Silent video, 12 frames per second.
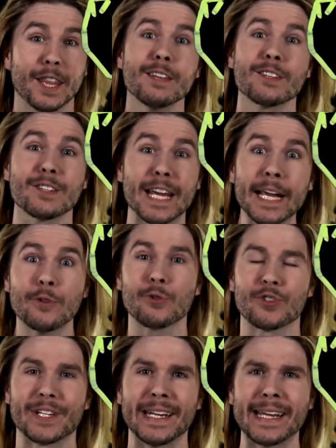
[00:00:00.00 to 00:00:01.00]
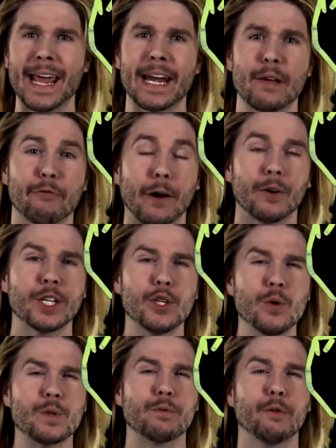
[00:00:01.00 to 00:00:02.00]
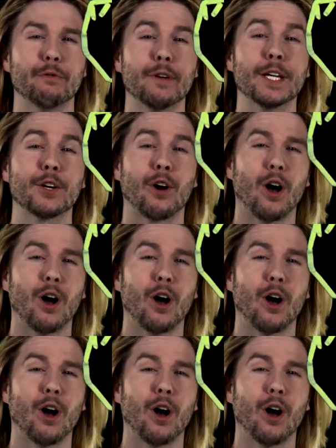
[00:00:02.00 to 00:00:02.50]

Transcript: This is interesting and a very useful figure,